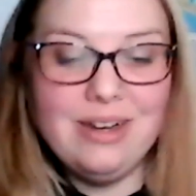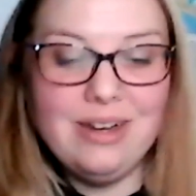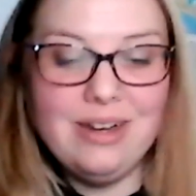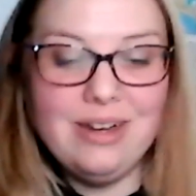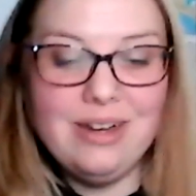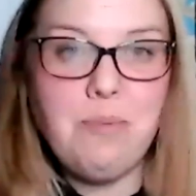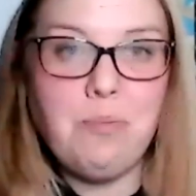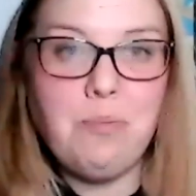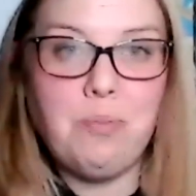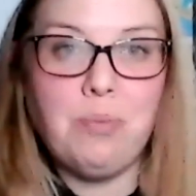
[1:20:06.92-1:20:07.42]

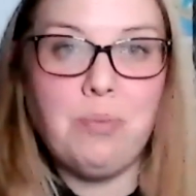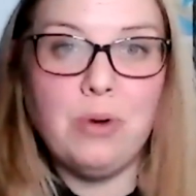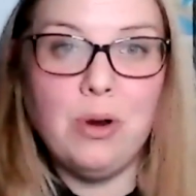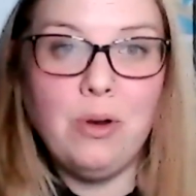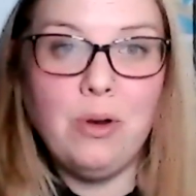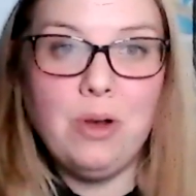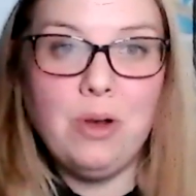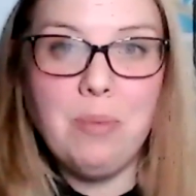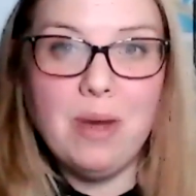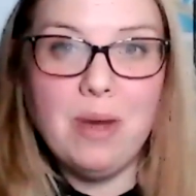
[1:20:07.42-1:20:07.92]
I
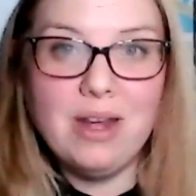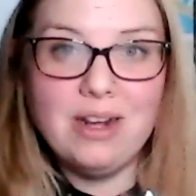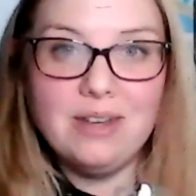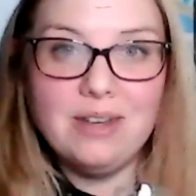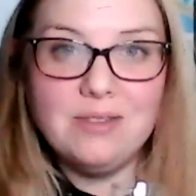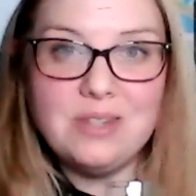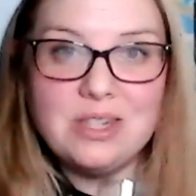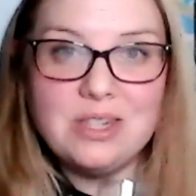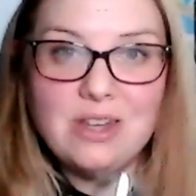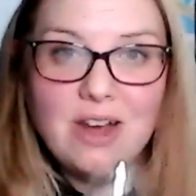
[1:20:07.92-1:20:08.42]
broke a bottle
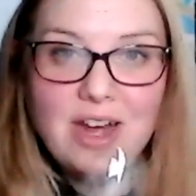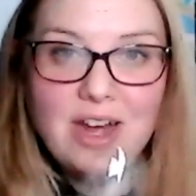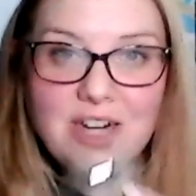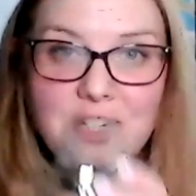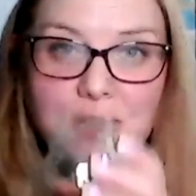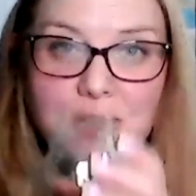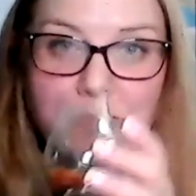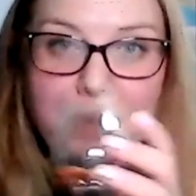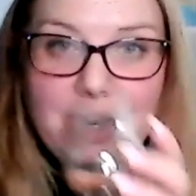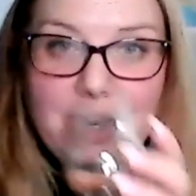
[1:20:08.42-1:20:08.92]
of
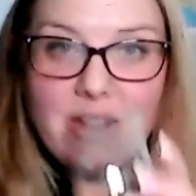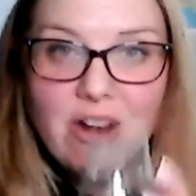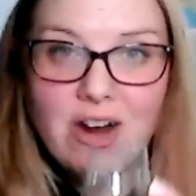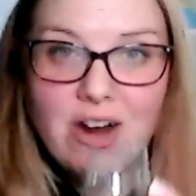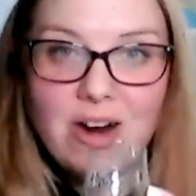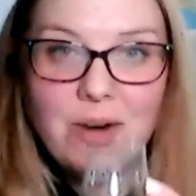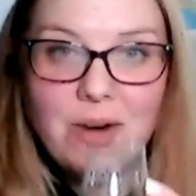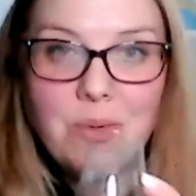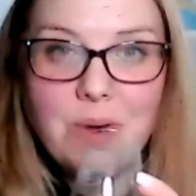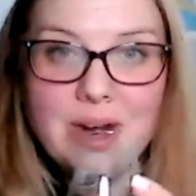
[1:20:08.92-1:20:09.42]
scotch in my
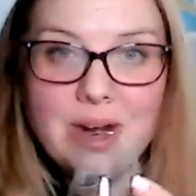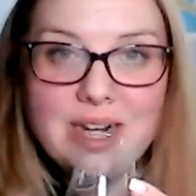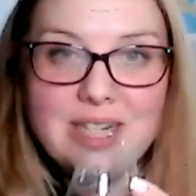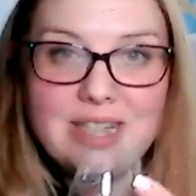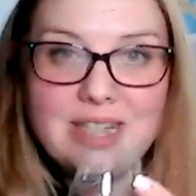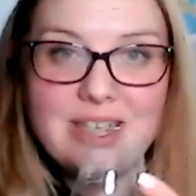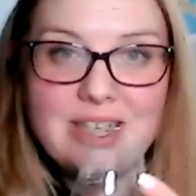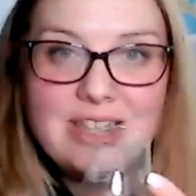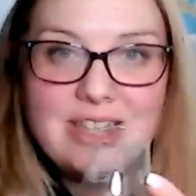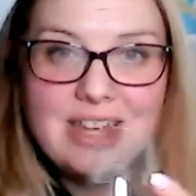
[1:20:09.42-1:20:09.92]
car once.